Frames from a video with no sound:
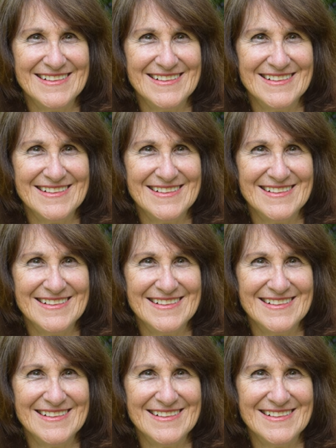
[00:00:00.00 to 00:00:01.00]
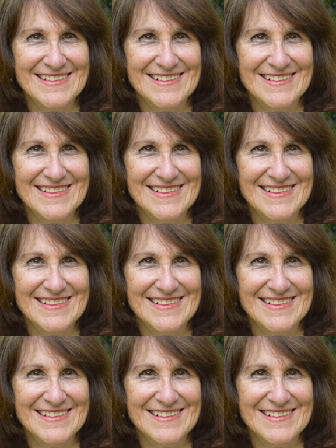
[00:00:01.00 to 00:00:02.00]

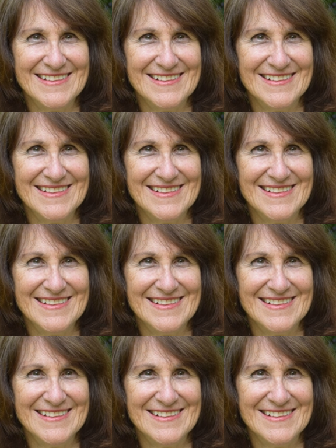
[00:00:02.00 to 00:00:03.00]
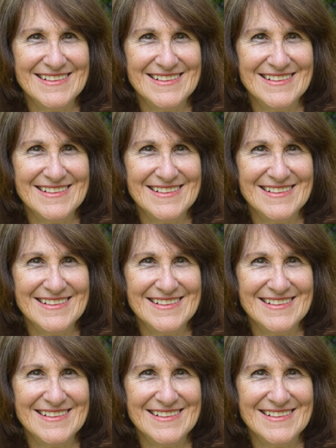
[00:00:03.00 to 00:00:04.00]

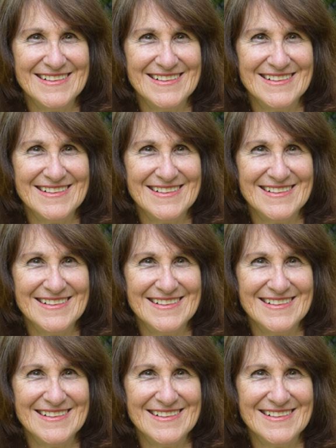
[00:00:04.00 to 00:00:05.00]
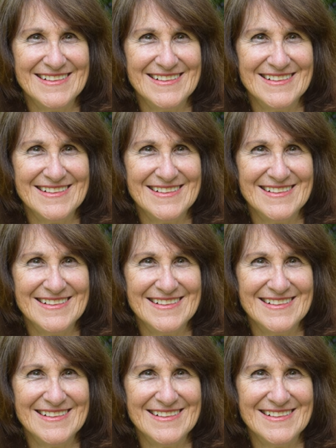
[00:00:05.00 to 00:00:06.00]

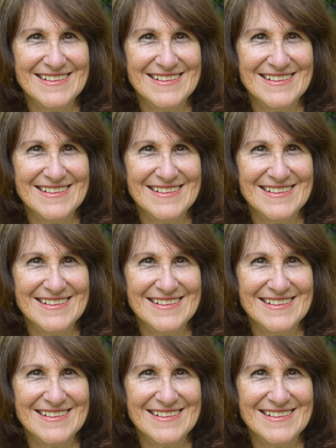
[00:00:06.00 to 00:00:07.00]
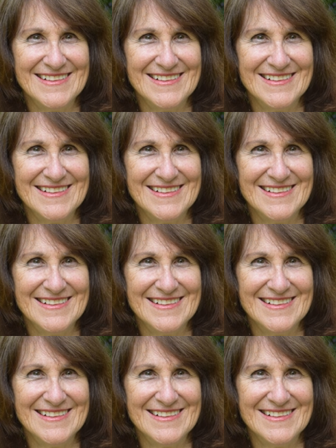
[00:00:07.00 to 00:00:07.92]
The face doesn't move, so there is nothing to read.